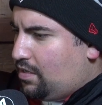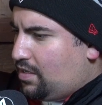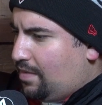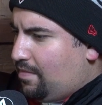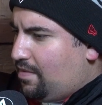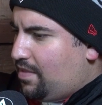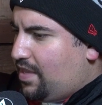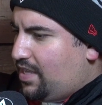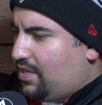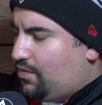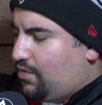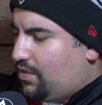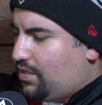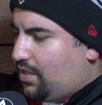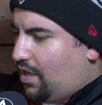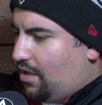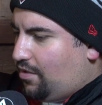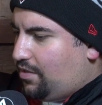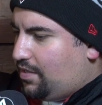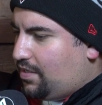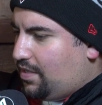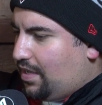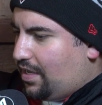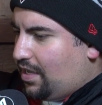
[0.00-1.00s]
some of these
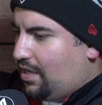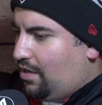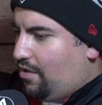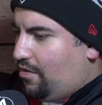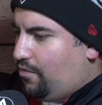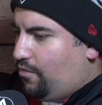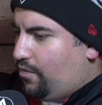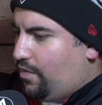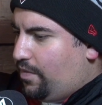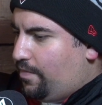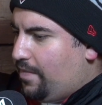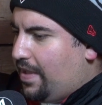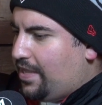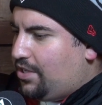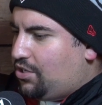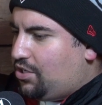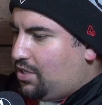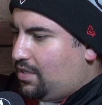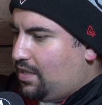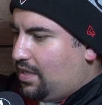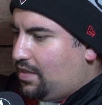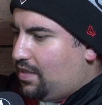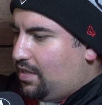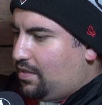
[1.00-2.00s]
results, like you know, we
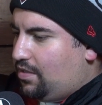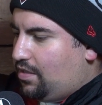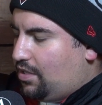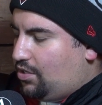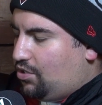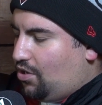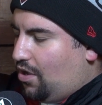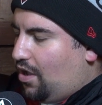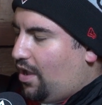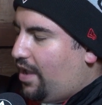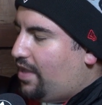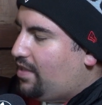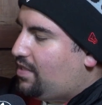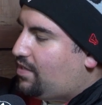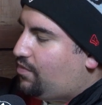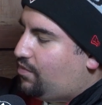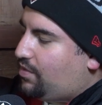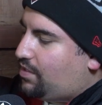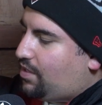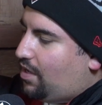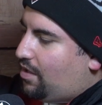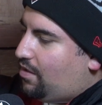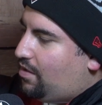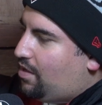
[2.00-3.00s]
mentioned that the, the
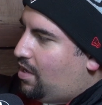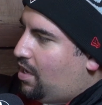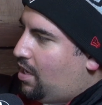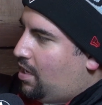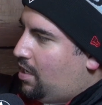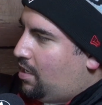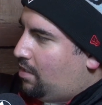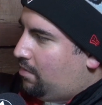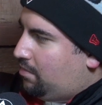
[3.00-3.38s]
Giants result